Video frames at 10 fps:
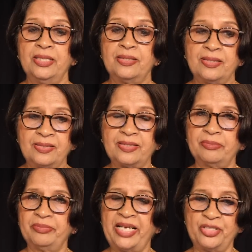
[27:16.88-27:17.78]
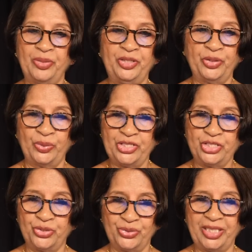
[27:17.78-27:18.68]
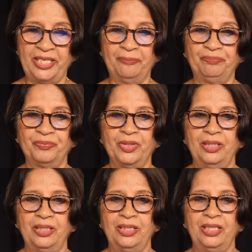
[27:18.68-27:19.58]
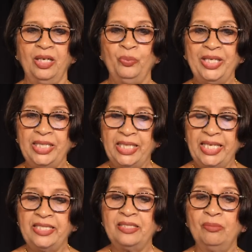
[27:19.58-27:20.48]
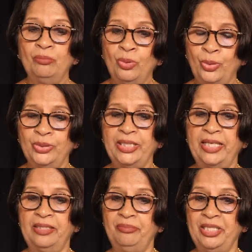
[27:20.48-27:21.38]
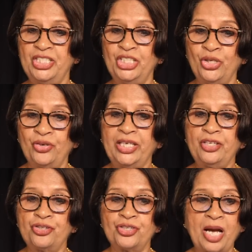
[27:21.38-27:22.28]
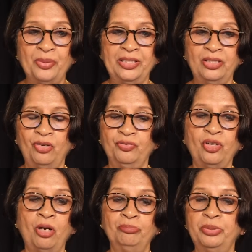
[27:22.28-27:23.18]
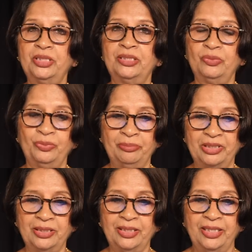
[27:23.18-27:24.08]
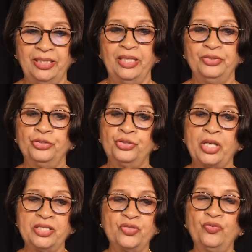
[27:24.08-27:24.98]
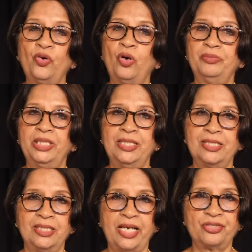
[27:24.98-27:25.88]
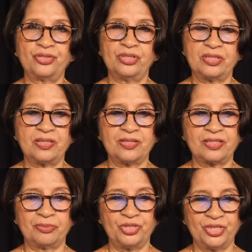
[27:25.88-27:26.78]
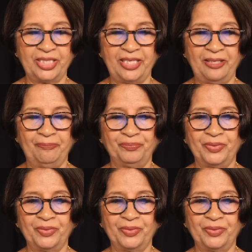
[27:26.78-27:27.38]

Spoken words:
system as we know it today. We need more than a meteoric shower of competent women to transform the international system today.